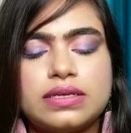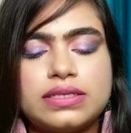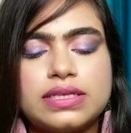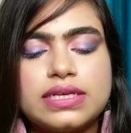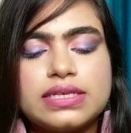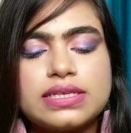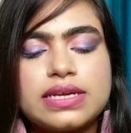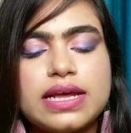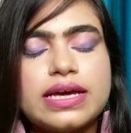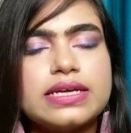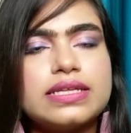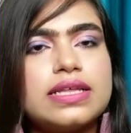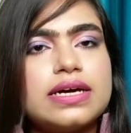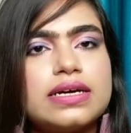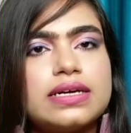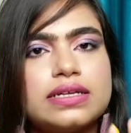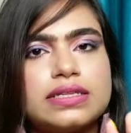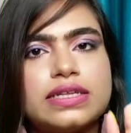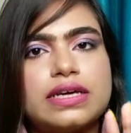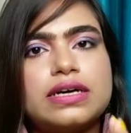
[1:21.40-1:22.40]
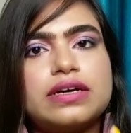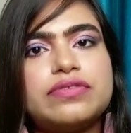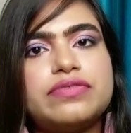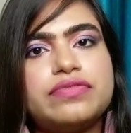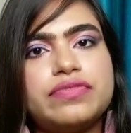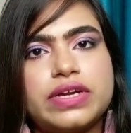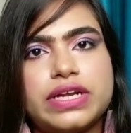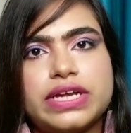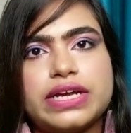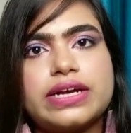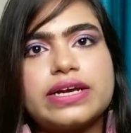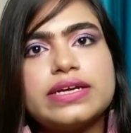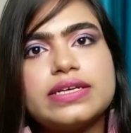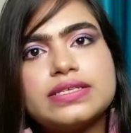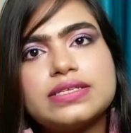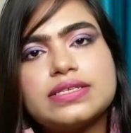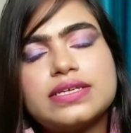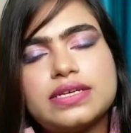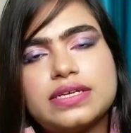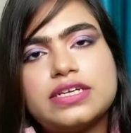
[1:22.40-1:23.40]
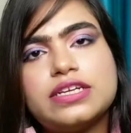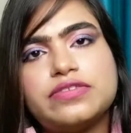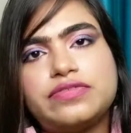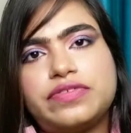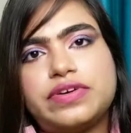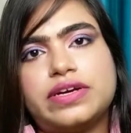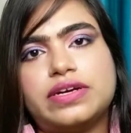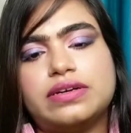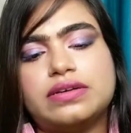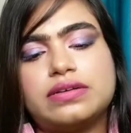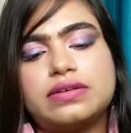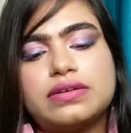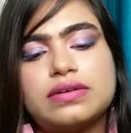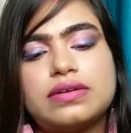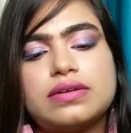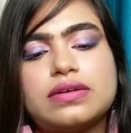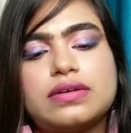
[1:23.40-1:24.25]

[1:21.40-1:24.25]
Just like their fragrance are different.